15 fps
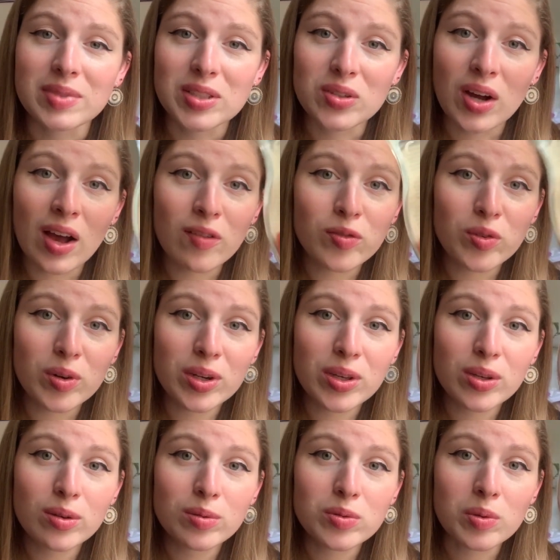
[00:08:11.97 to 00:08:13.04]
Still have 3
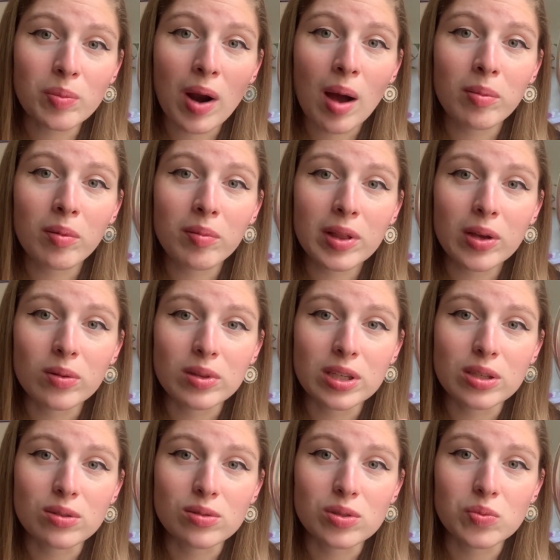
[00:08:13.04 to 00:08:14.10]
cubes. We'll probably only
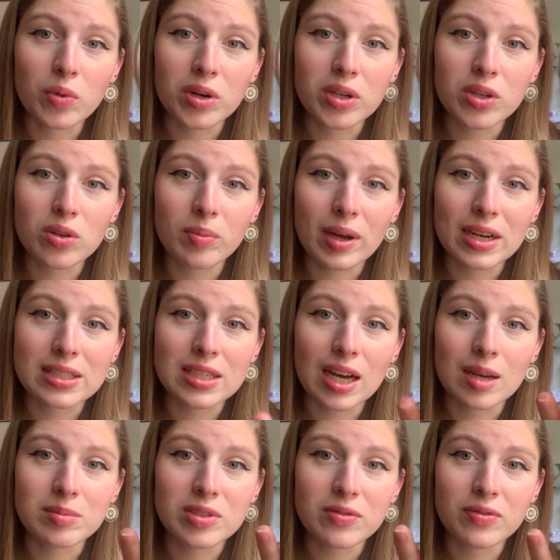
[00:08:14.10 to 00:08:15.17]
use 1 cube at a
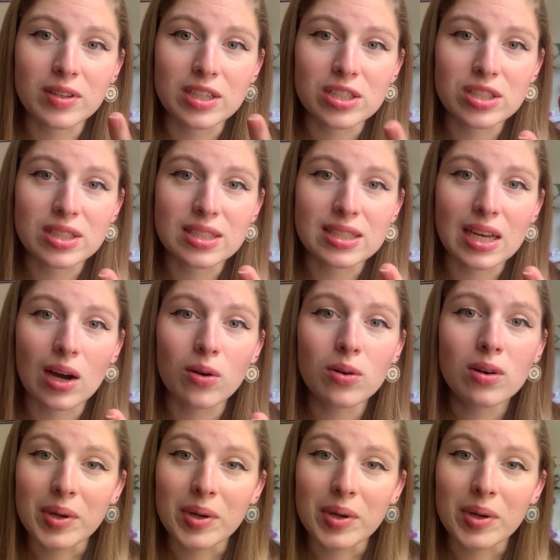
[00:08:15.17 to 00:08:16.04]
time to finish this out.